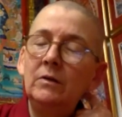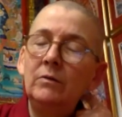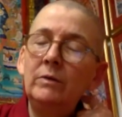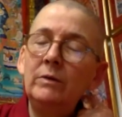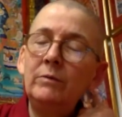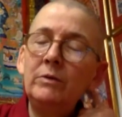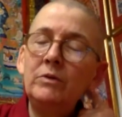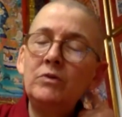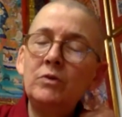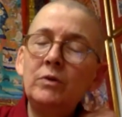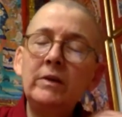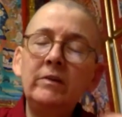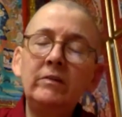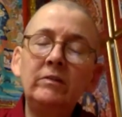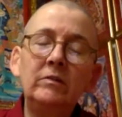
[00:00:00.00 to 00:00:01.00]
We
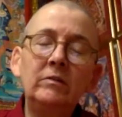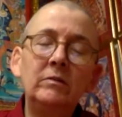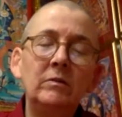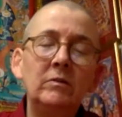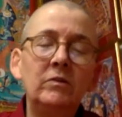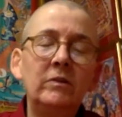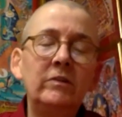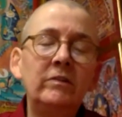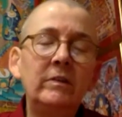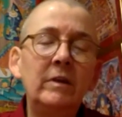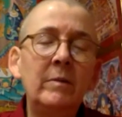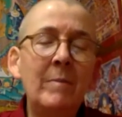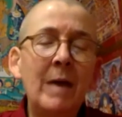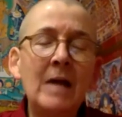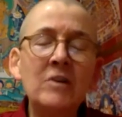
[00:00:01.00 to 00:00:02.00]
rejoice just
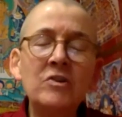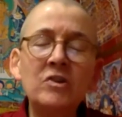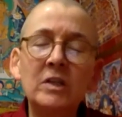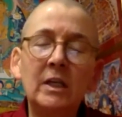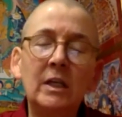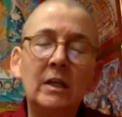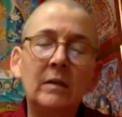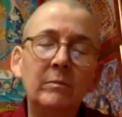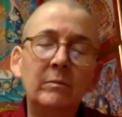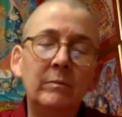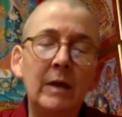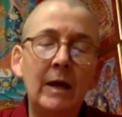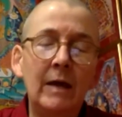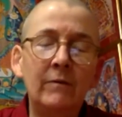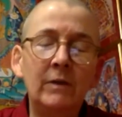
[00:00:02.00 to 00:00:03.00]
imagining
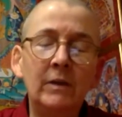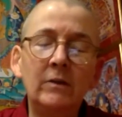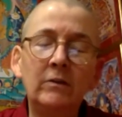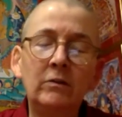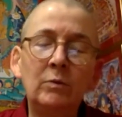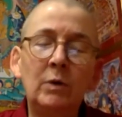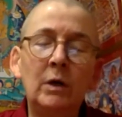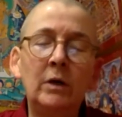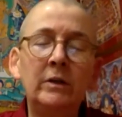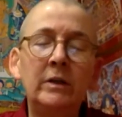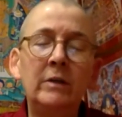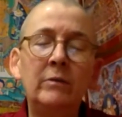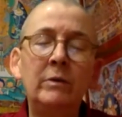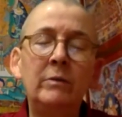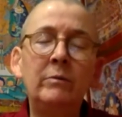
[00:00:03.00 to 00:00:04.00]
having this
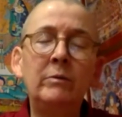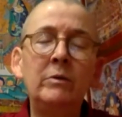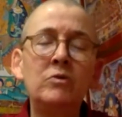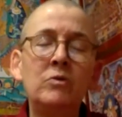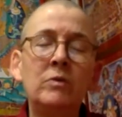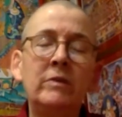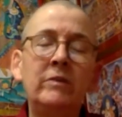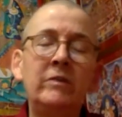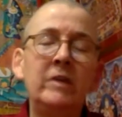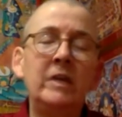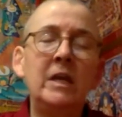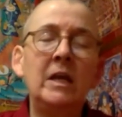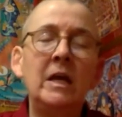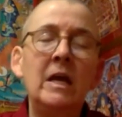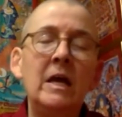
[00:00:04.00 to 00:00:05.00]
quality. We rejoice
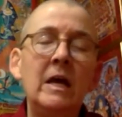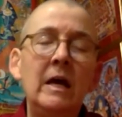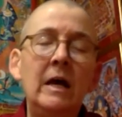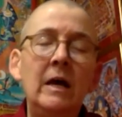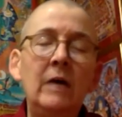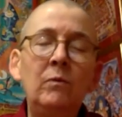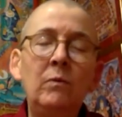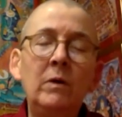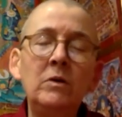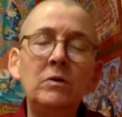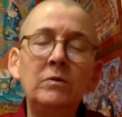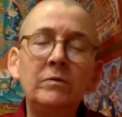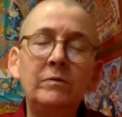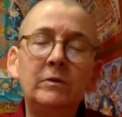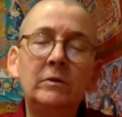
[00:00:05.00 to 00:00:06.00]
thinking, how
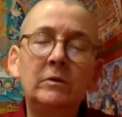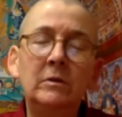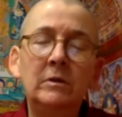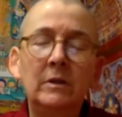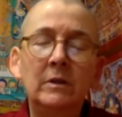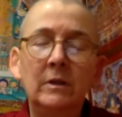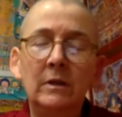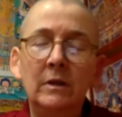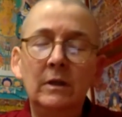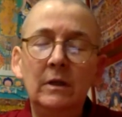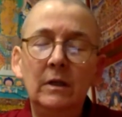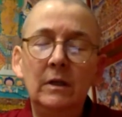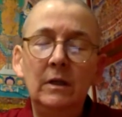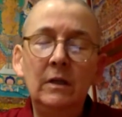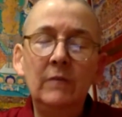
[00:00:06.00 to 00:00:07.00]
wonderful
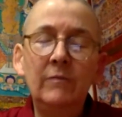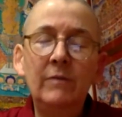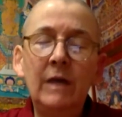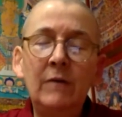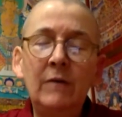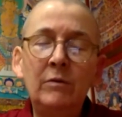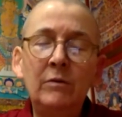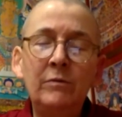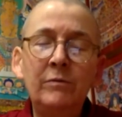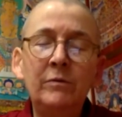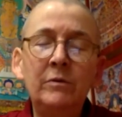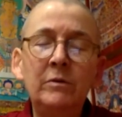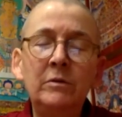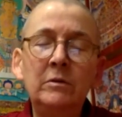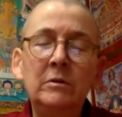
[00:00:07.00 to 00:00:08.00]
if I were
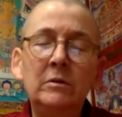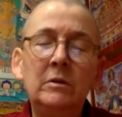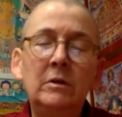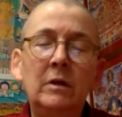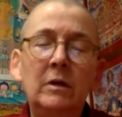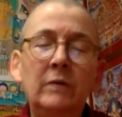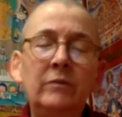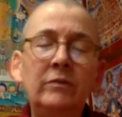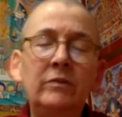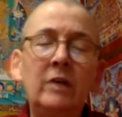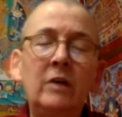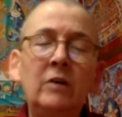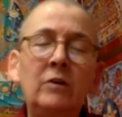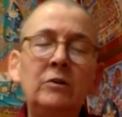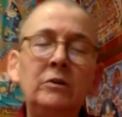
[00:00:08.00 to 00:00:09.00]
full of
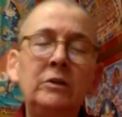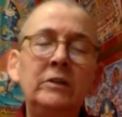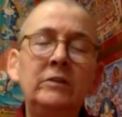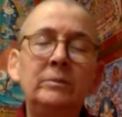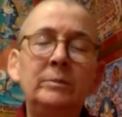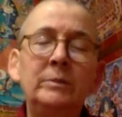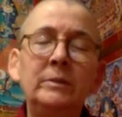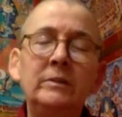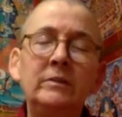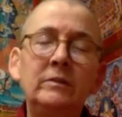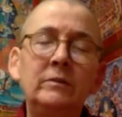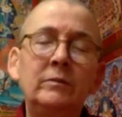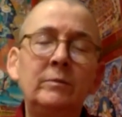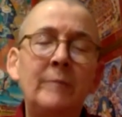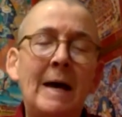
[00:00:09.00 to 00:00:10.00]
sorrowless bliss,
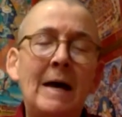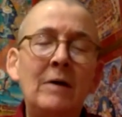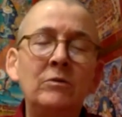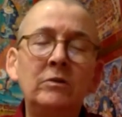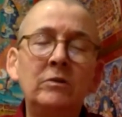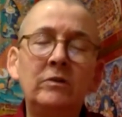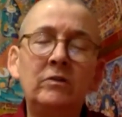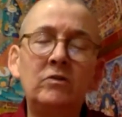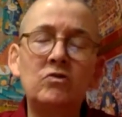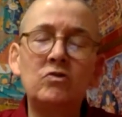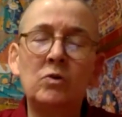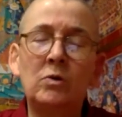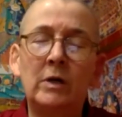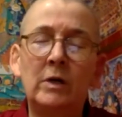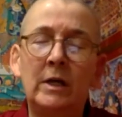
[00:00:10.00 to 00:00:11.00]
of boundless
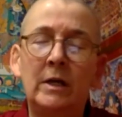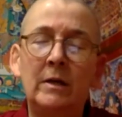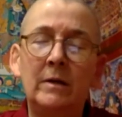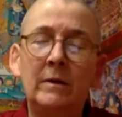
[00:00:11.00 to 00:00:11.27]
joy.